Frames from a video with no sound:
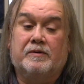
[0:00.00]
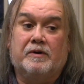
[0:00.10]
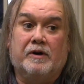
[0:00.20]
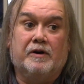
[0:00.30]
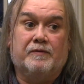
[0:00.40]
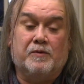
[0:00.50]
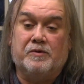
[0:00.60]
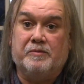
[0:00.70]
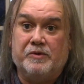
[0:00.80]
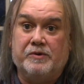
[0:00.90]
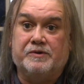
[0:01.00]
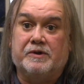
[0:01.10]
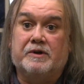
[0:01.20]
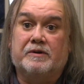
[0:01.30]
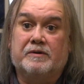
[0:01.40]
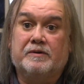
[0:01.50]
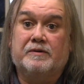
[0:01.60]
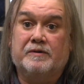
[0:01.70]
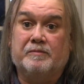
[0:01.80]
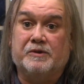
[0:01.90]
for the music
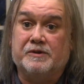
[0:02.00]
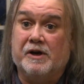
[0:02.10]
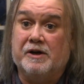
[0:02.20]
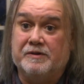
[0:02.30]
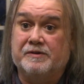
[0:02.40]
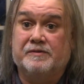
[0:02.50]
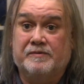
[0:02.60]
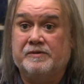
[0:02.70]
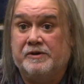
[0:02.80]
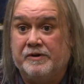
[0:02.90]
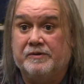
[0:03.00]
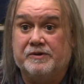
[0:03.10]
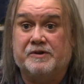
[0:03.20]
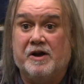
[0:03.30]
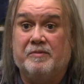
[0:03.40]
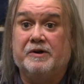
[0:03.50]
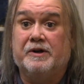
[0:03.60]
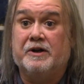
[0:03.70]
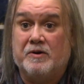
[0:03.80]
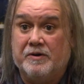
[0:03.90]
besides, just coming and
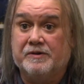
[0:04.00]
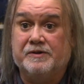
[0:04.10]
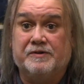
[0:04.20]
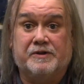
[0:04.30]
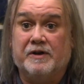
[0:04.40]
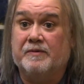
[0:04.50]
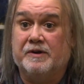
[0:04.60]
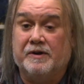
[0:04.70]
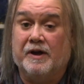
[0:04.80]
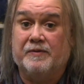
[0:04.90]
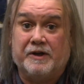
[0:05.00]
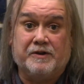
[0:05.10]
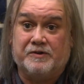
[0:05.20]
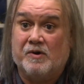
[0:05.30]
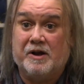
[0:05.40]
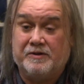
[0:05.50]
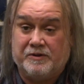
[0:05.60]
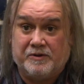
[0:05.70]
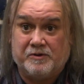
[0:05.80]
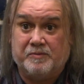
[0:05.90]
hearing us and stuff. I think it's great that
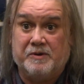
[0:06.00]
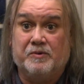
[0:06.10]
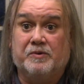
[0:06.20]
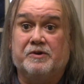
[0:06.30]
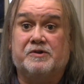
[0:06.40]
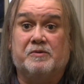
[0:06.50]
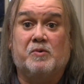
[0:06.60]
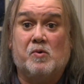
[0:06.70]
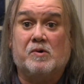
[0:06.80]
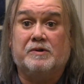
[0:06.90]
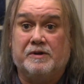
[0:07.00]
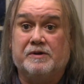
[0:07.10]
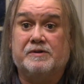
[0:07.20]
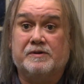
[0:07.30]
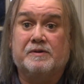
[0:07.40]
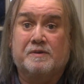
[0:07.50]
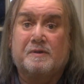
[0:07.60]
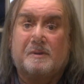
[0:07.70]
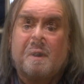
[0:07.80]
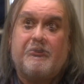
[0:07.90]
there's people that support this.
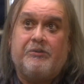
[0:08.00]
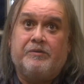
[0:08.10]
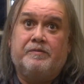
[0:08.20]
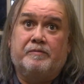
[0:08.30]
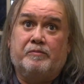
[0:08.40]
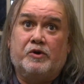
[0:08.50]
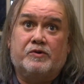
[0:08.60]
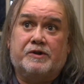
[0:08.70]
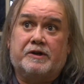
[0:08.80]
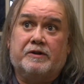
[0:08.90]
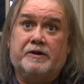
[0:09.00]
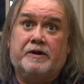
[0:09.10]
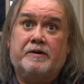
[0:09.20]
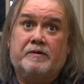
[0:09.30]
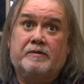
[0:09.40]
Musically,